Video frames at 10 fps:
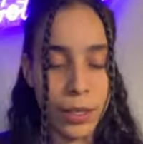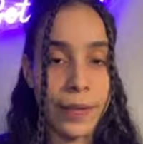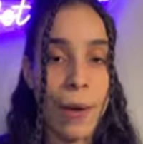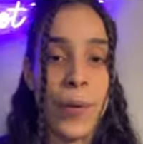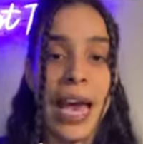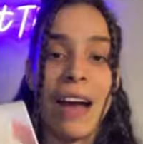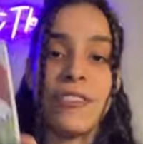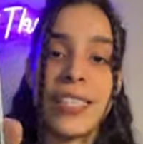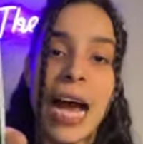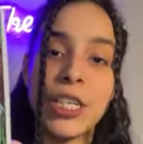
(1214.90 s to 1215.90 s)
Then we have
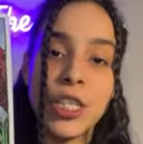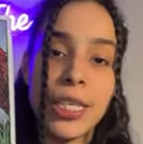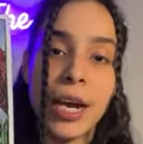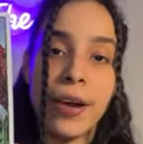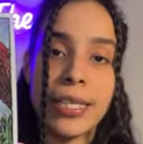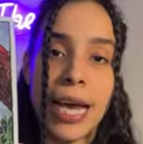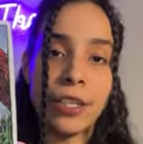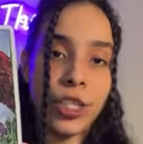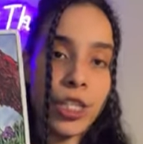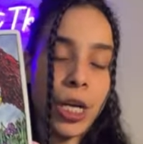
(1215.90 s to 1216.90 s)
Sagittarius
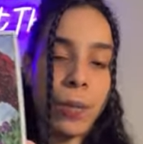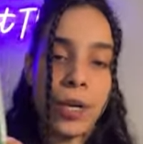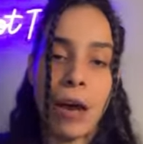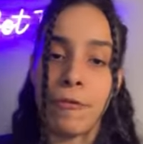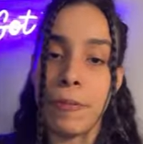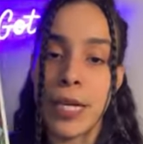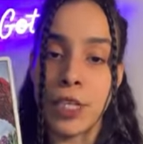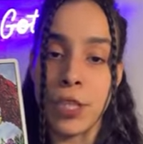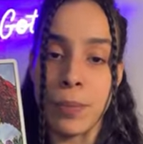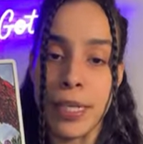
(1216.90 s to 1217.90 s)
energy, double
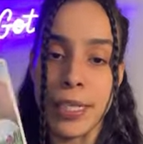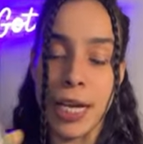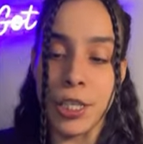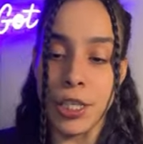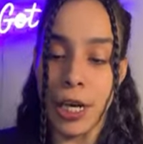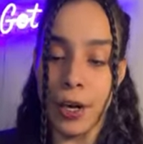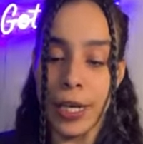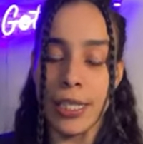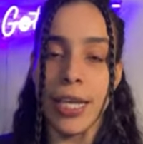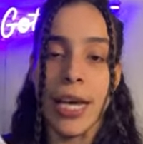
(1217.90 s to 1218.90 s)
confirmation to my
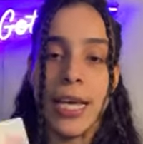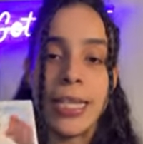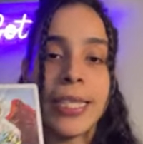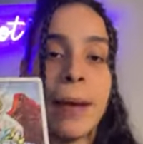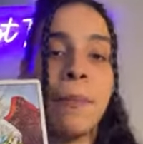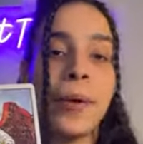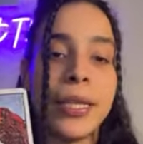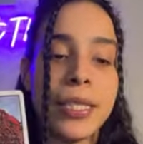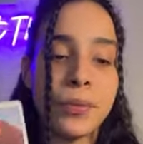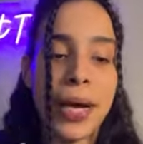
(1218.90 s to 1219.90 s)
Sagittarius.
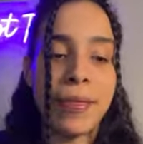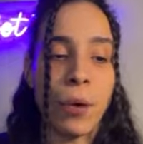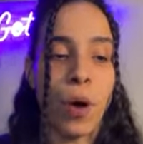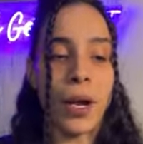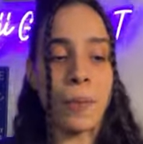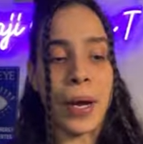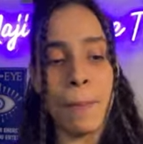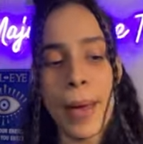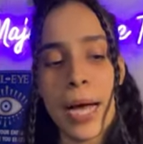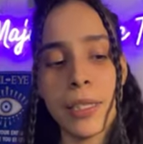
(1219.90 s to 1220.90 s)
Temperance, right? They want to bring
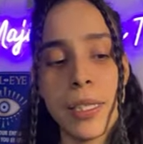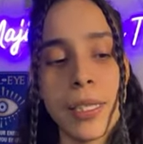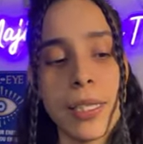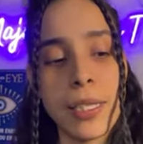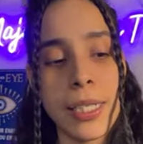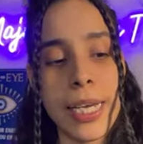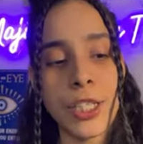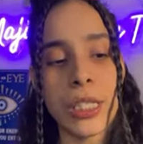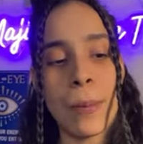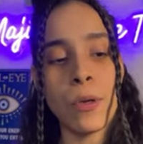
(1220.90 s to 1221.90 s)
balance to this
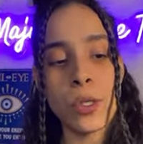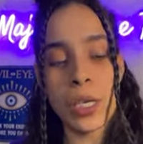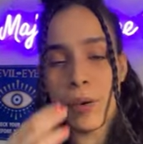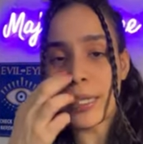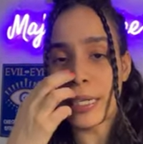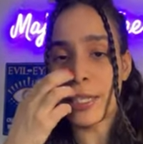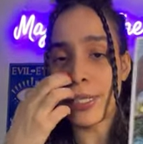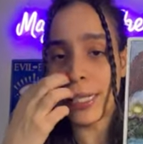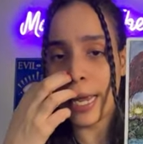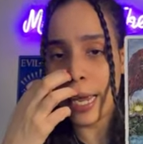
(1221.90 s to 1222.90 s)
connection. I'm also hearing that
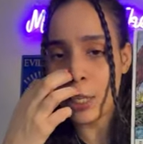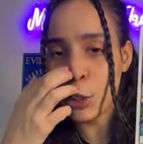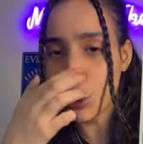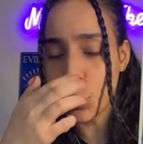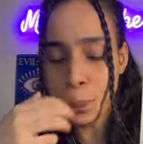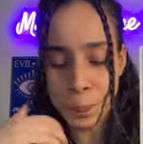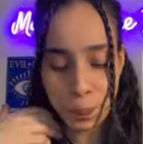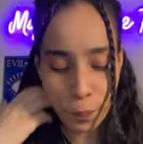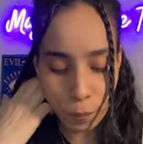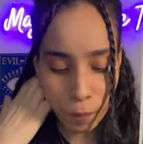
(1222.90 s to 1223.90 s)
there's an angel
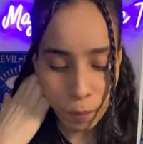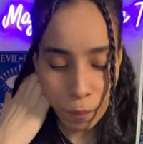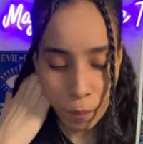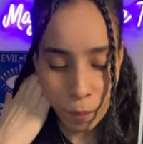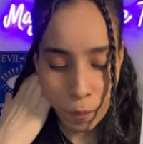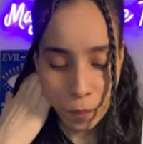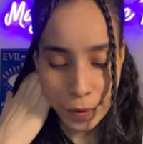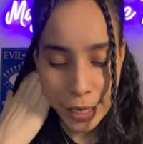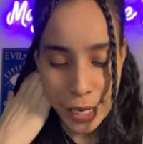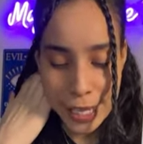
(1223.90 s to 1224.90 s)

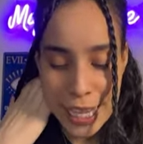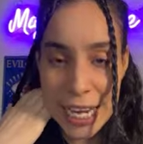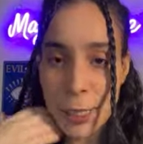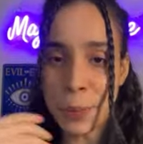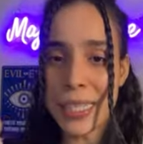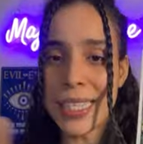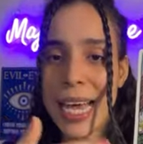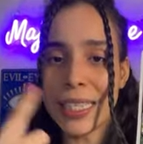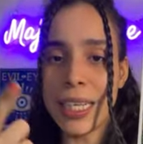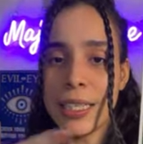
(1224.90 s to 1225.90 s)
that is
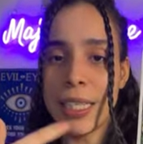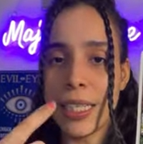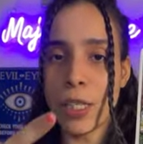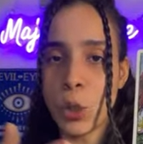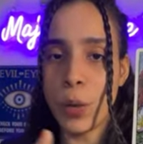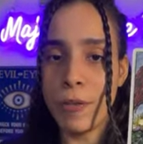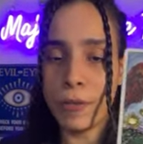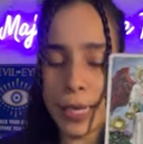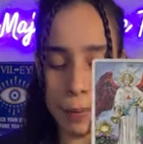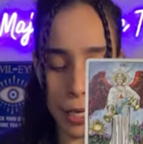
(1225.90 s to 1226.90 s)
protecting this twin flame